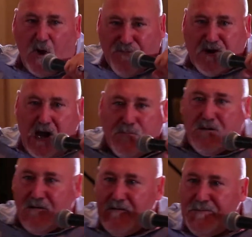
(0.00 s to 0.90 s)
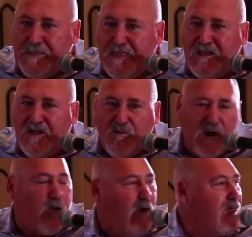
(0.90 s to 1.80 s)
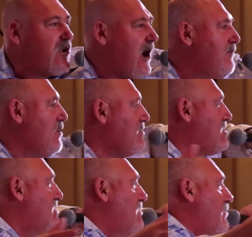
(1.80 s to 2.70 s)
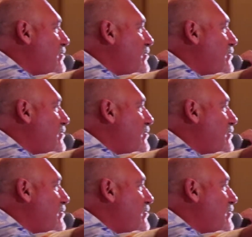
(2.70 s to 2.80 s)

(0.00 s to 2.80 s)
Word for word: overcomer. We are overcomers.